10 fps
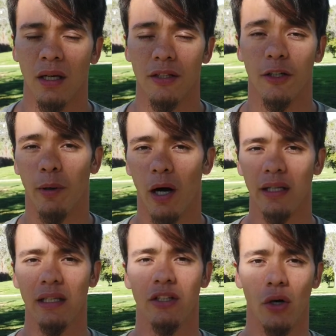Your
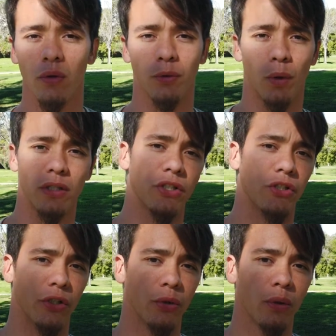body knows what to
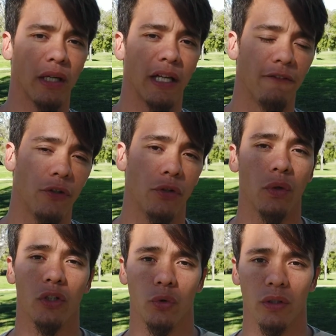do if you
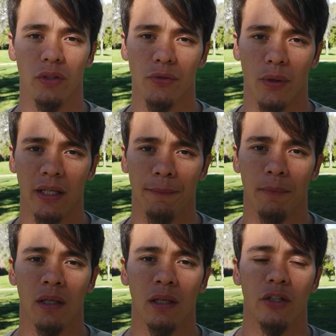do the drills right.
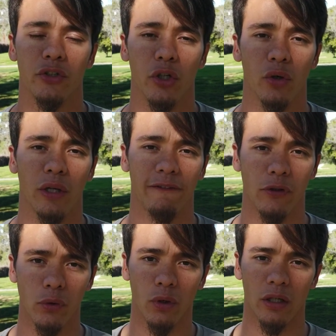So if
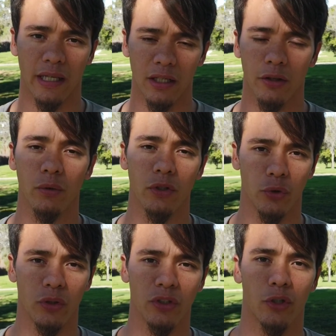you are getting through the
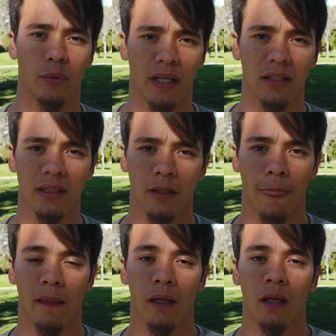drills correctly,
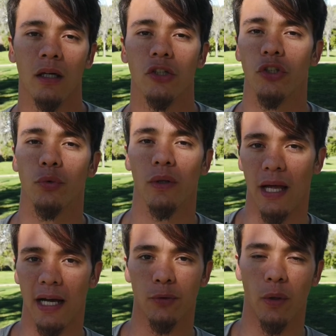just
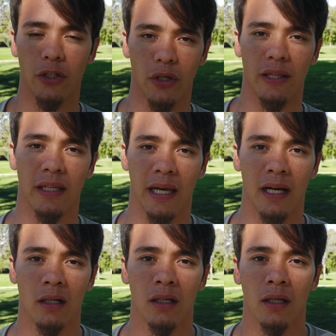relax while you're in the air